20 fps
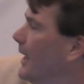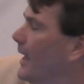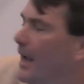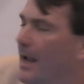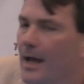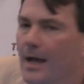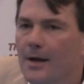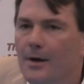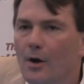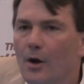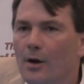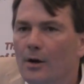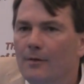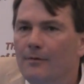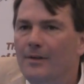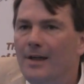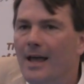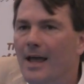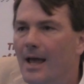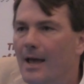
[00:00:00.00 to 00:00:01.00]
And all
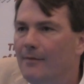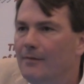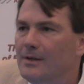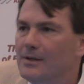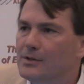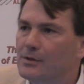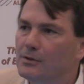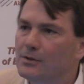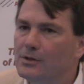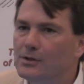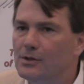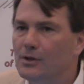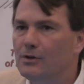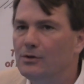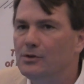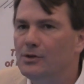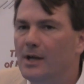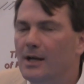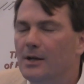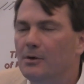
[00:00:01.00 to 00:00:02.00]
of the heavies are
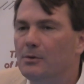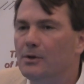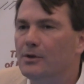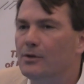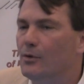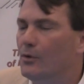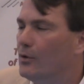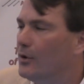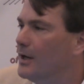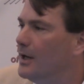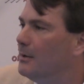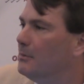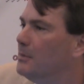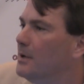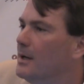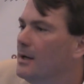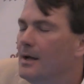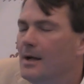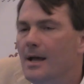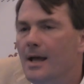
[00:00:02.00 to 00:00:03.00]
associated with thorium,
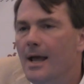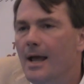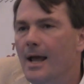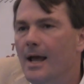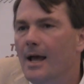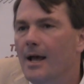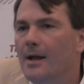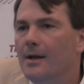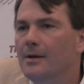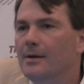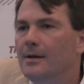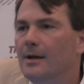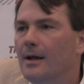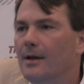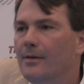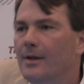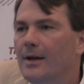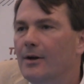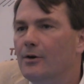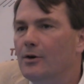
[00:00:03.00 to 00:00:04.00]
and
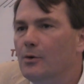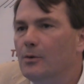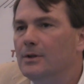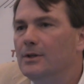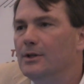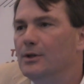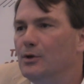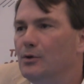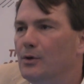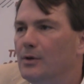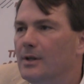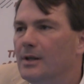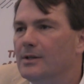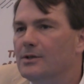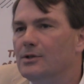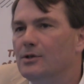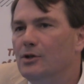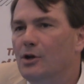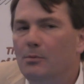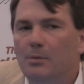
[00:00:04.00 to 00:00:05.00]
uh, they don't know what to do with
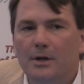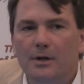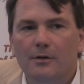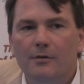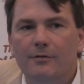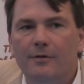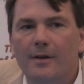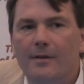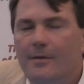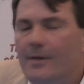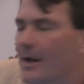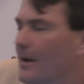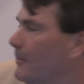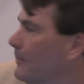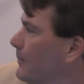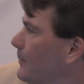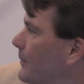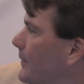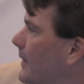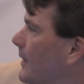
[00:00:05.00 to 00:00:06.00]
it, so nobody will fund
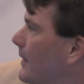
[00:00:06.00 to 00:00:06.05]
them.